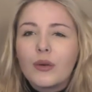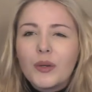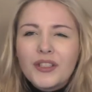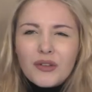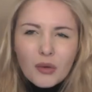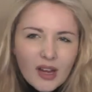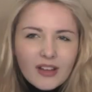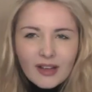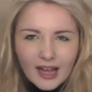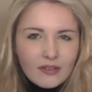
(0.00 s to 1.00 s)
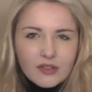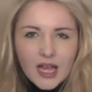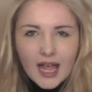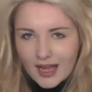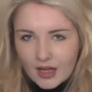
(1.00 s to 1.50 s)
which you kind of have to
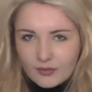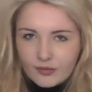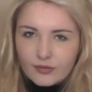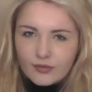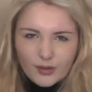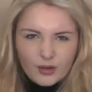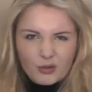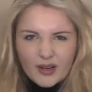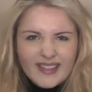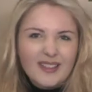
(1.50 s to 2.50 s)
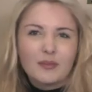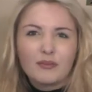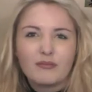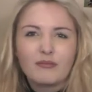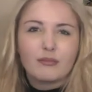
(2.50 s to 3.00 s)
have for great
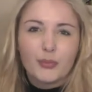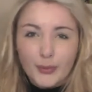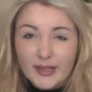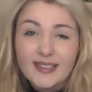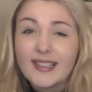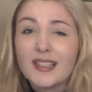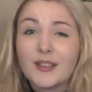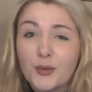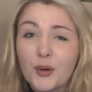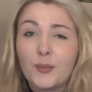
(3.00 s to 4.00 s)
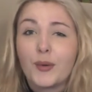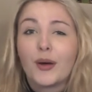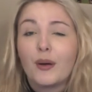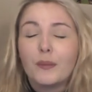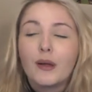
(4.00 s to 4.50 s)
British
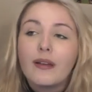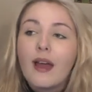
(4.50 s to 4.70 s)
rom-com.